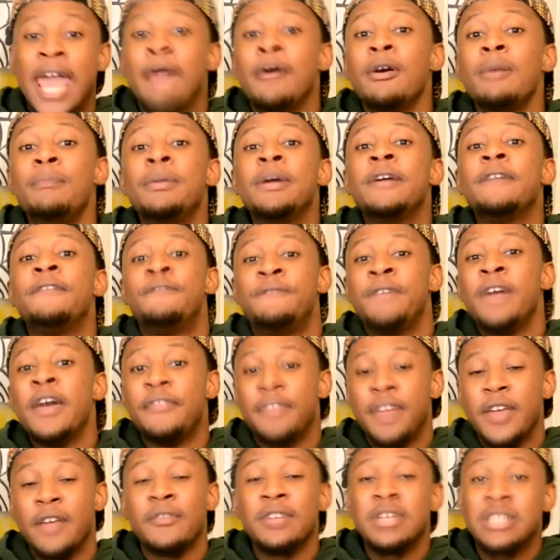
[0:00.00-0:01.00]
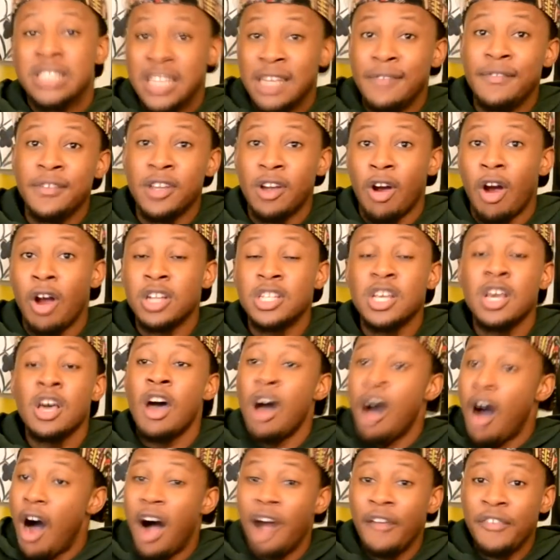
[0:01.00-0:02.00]
he would be fifth in receiving yards
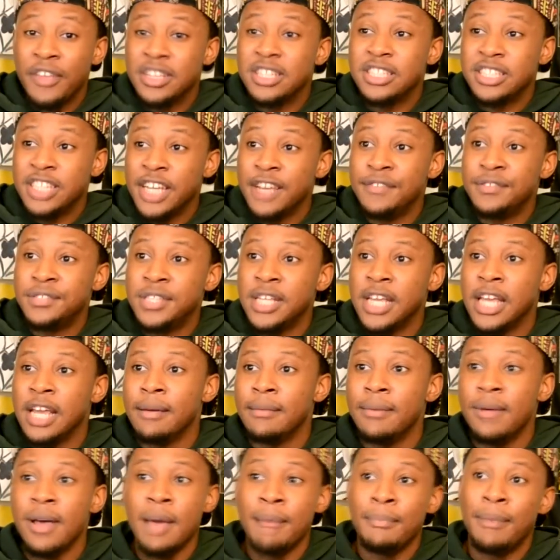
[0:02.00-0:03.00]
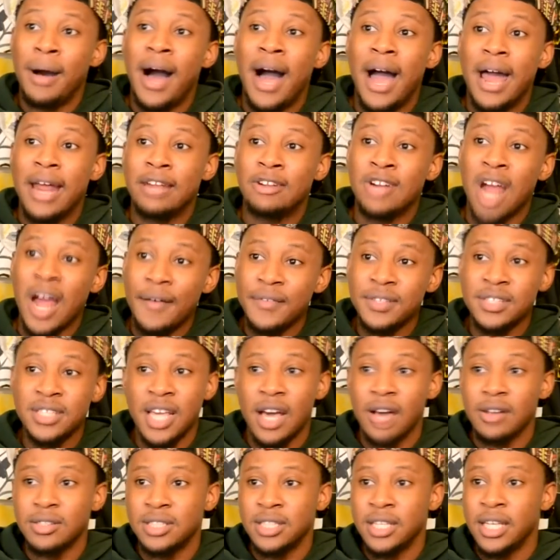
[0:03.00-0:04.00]
on this Chiefs team behind Travis
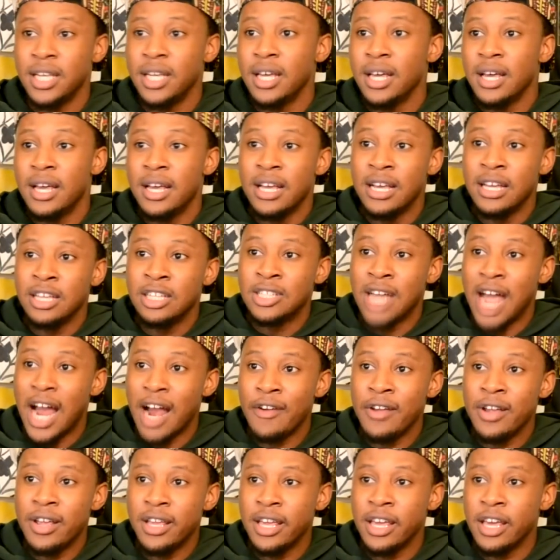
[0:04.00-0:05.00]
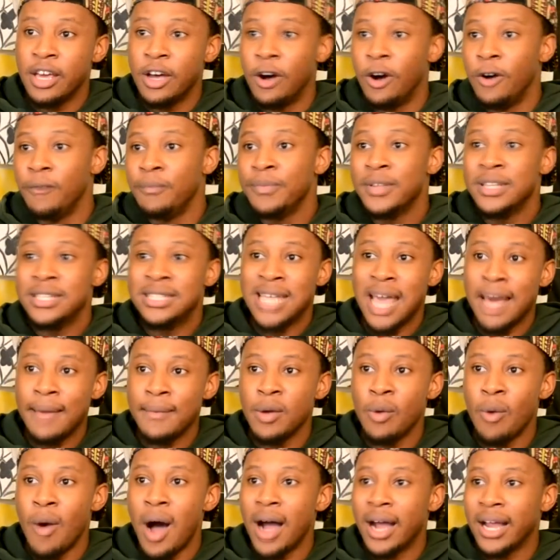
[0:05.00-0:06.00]
Kelce, Tyreek Hill,
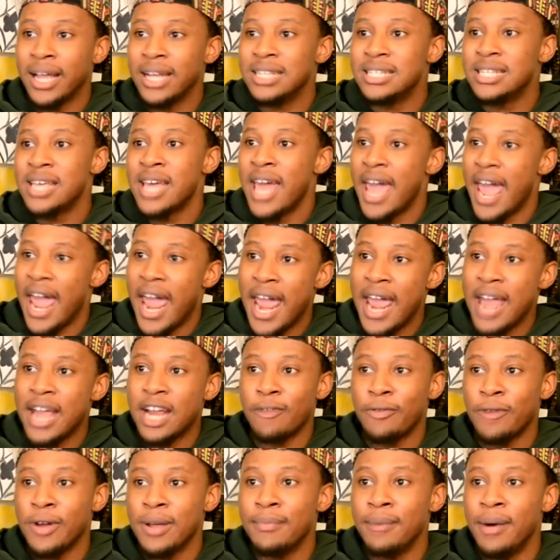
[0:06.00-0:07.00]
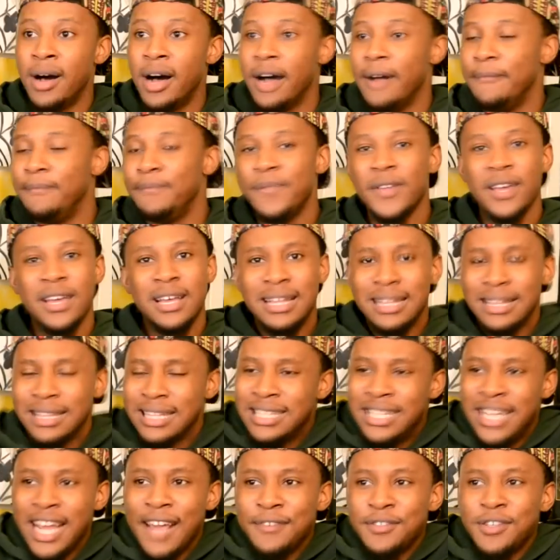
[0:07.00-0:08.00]
Sammy Watkins, and Kareem Hunt. The
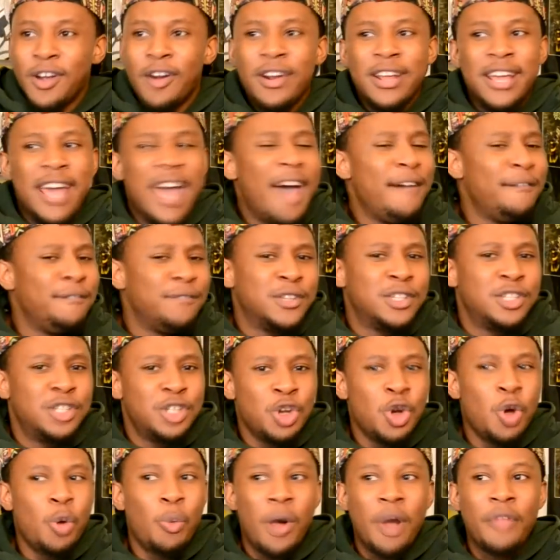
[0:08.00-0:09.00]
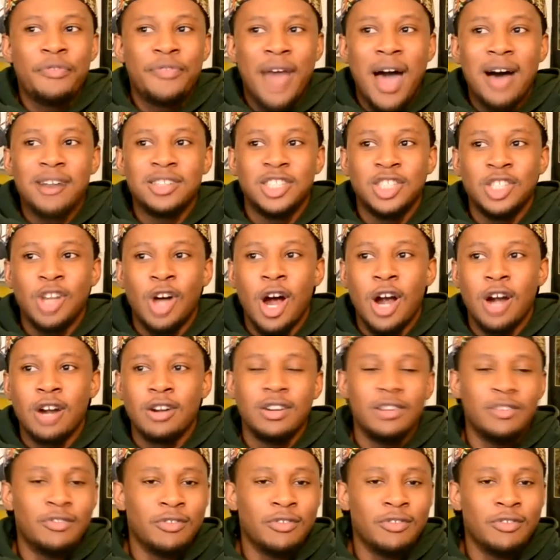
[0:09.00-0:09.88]
Chiefs already have two one thousand yard